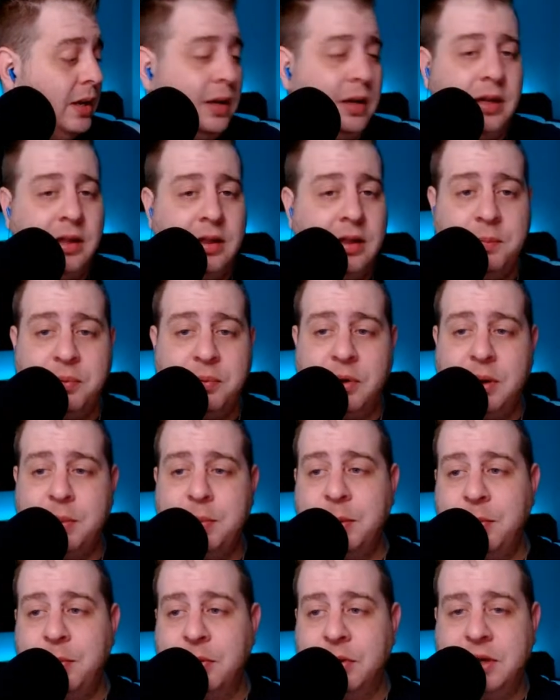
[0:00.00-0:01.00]
in the
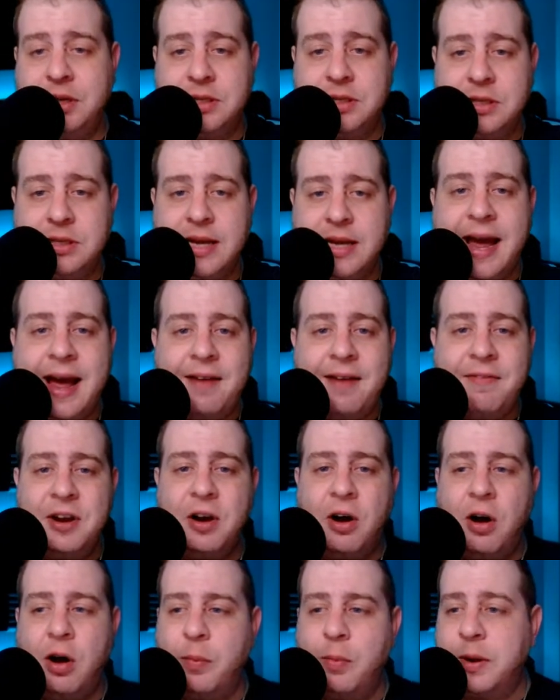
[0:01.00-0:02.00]
premium releases haven't
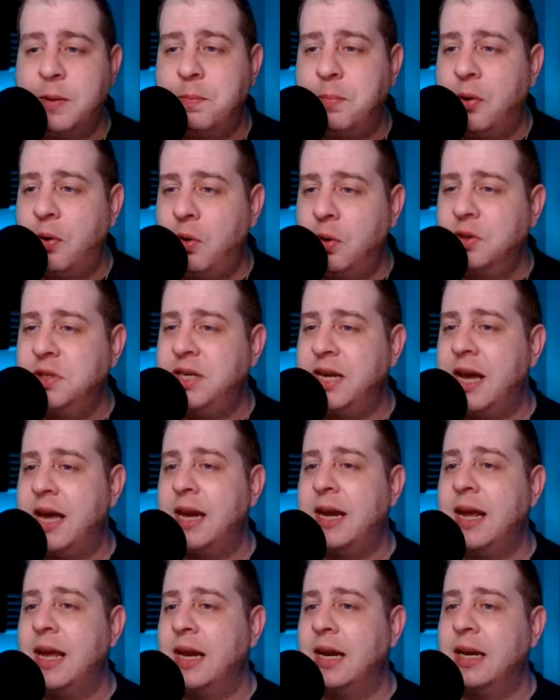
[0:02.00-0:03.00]
all been pulled
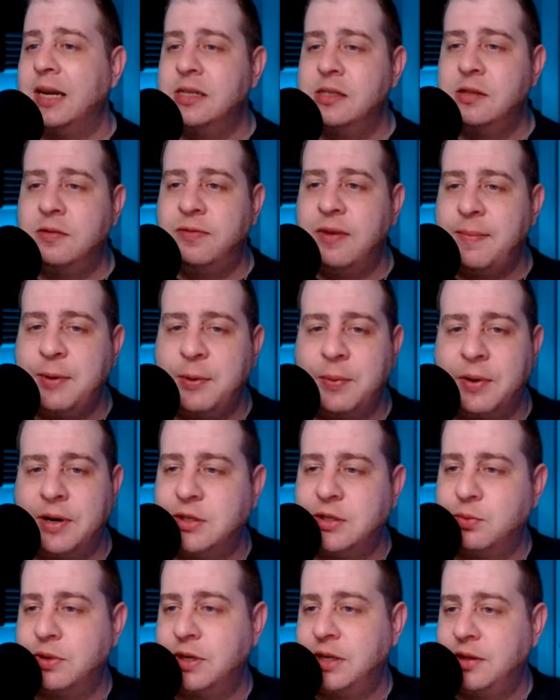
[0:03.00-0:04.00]
yet, and it's February
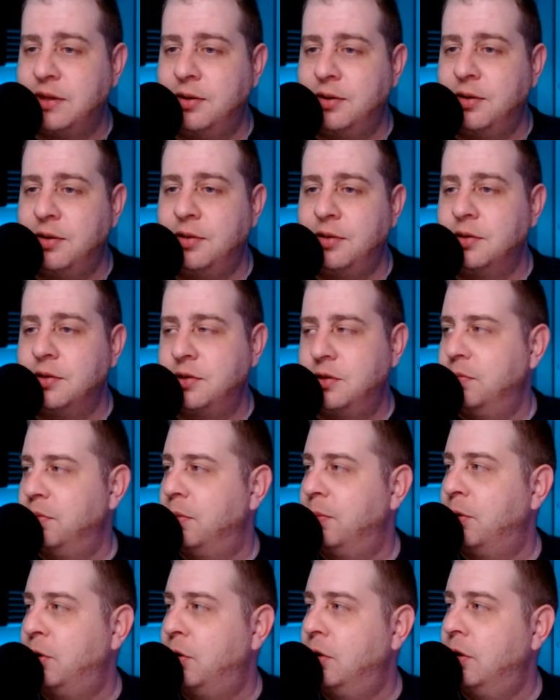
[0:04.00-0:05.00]
23rd. The
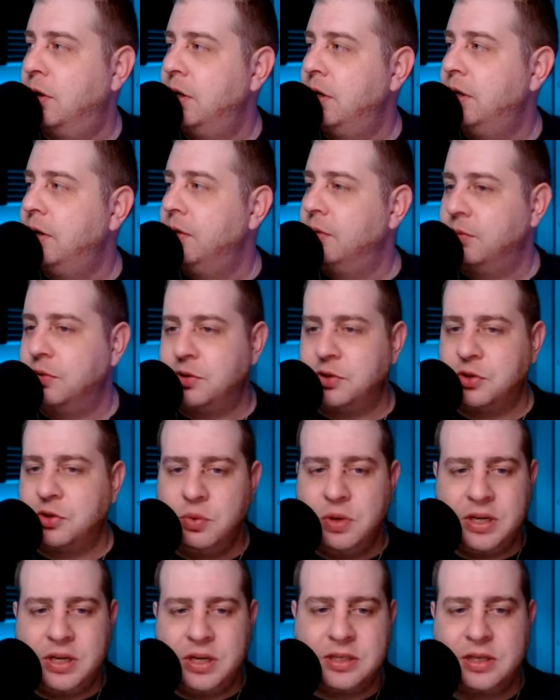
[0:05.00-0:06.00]
Super Bowl was 2
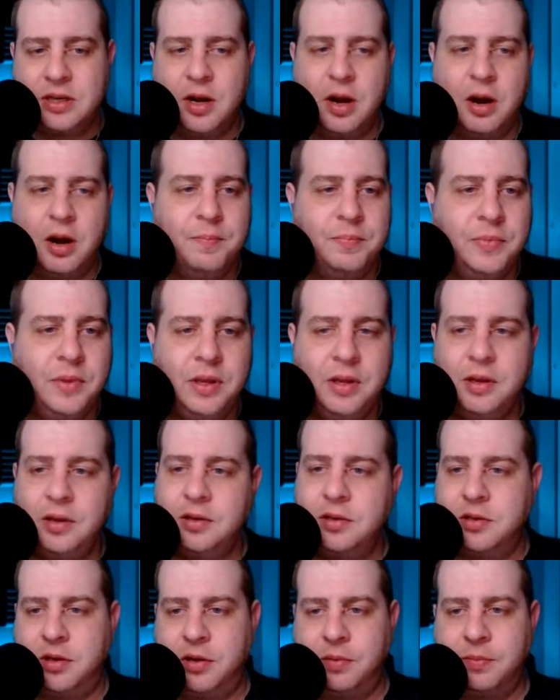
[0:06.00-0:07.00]
weeks ago.
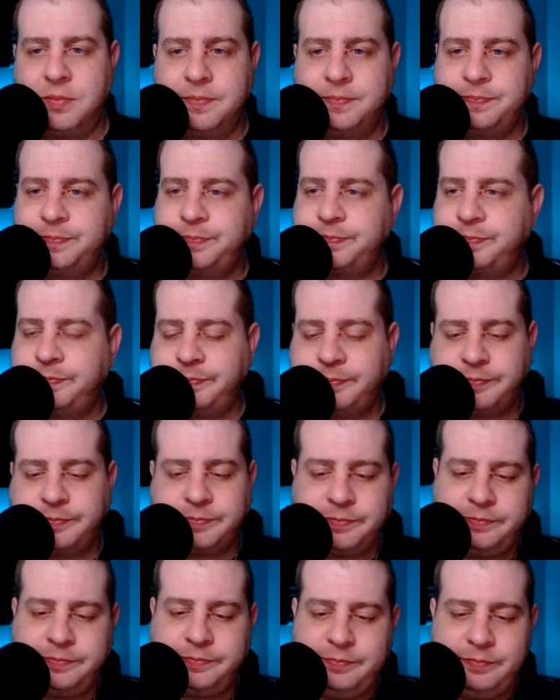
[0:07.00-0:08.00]
So
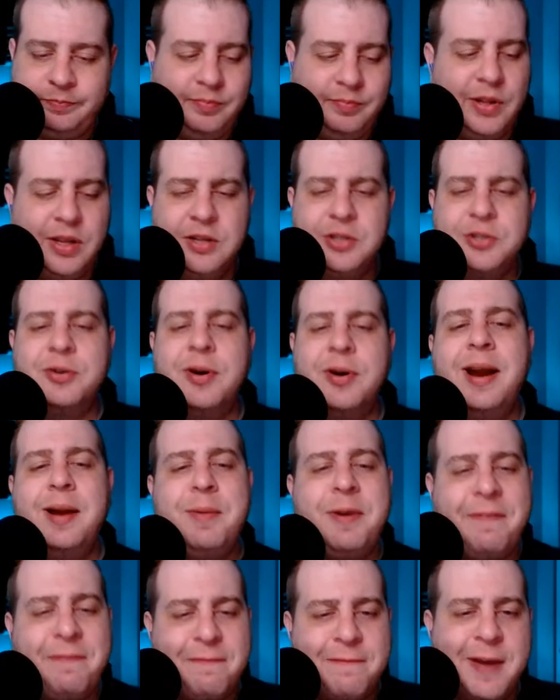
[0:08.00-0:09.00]
I'm trying to
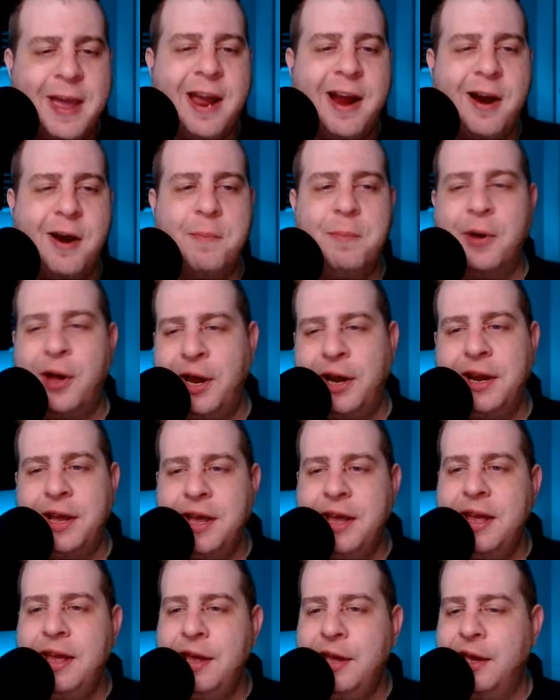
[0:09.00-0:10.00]
be fair, but
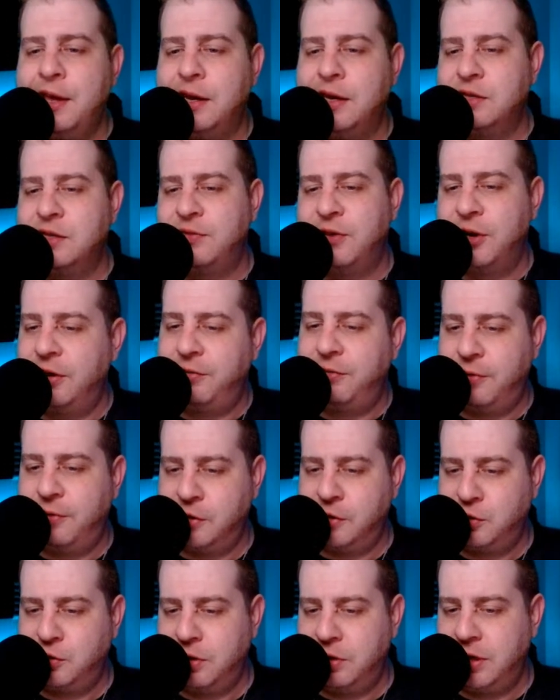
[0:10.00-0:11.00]
it is very
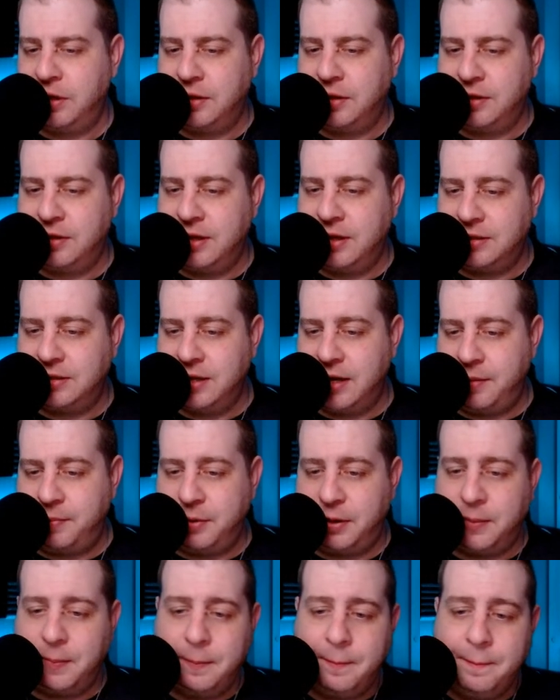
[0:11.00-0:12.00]
frustrating that that's
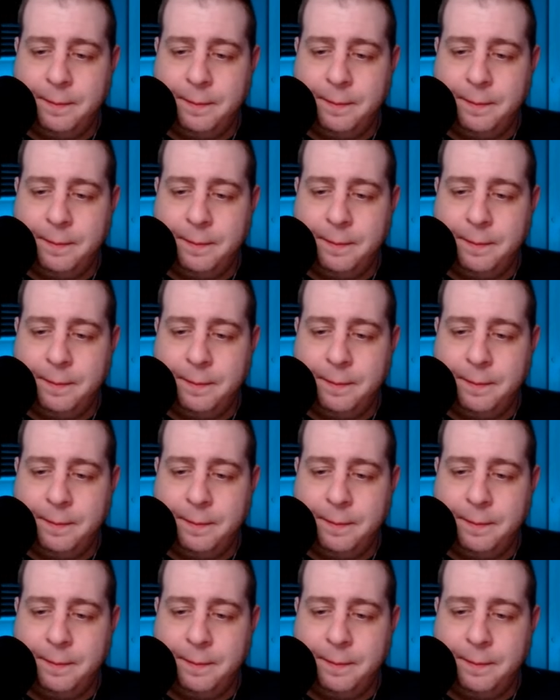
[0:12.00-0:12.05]
happened.